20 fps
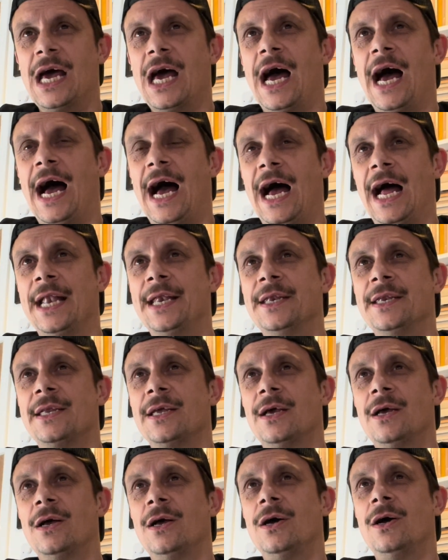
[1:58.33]
And
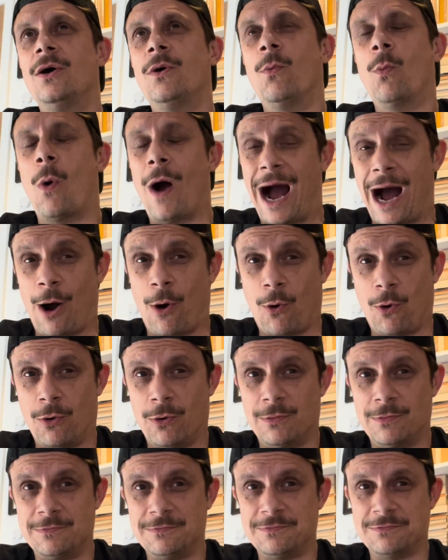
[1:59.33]
wow,
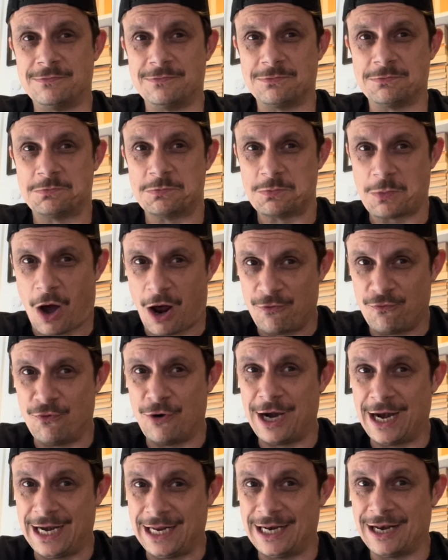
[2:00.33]
I
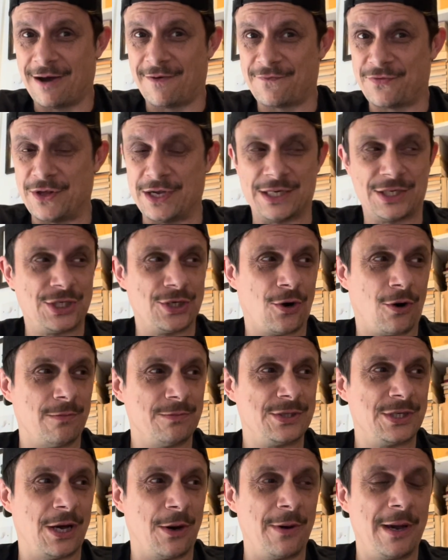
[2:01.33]
really loved this shop.
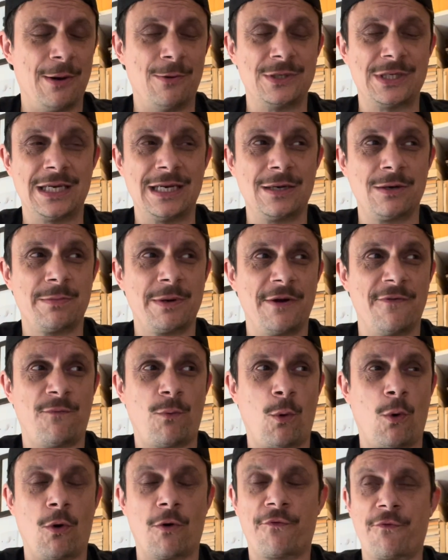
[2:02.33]
So it was a little bit of
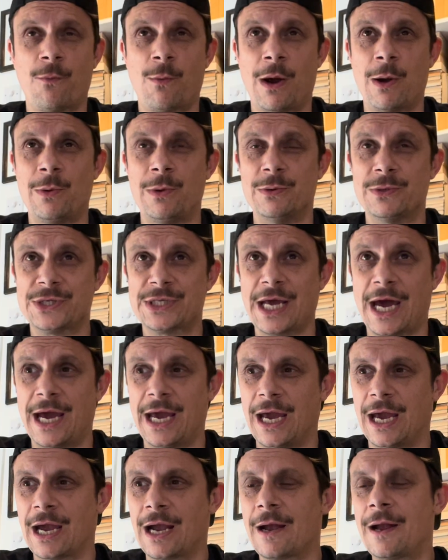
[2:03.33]
walk where we were
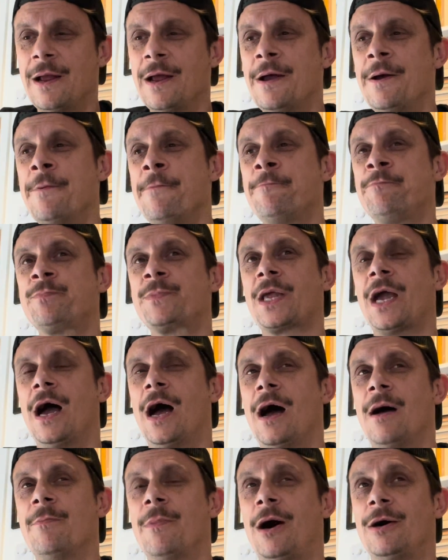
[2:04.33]
staying.
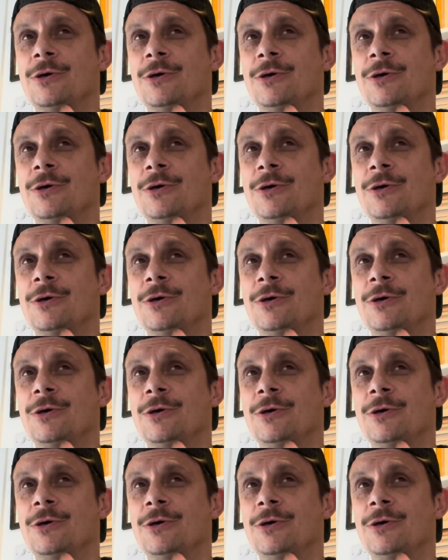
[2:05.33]
I'll